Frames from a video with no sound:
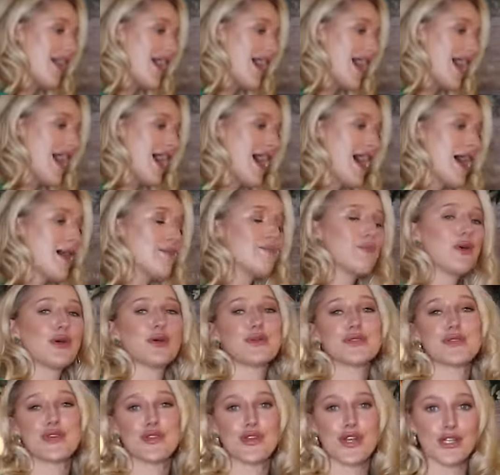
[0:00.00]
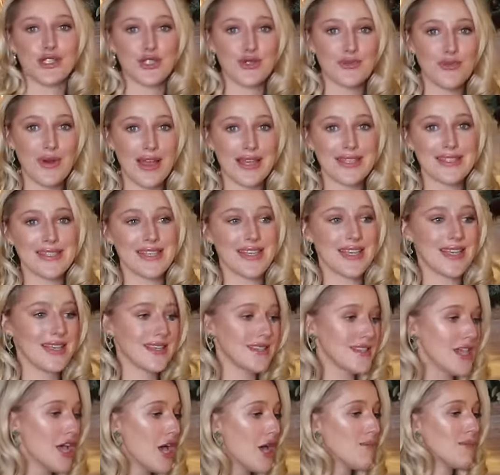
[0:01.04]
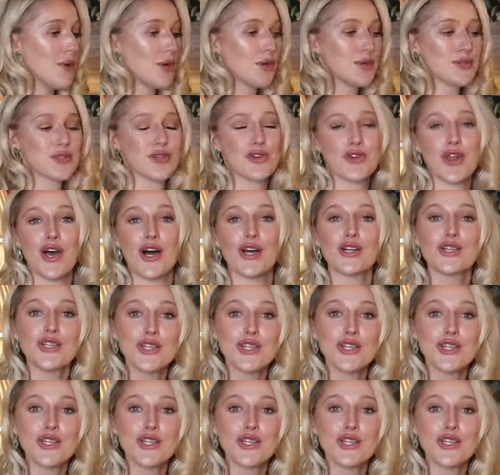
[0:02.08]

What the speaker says: hair, bows on our dresses, bows on our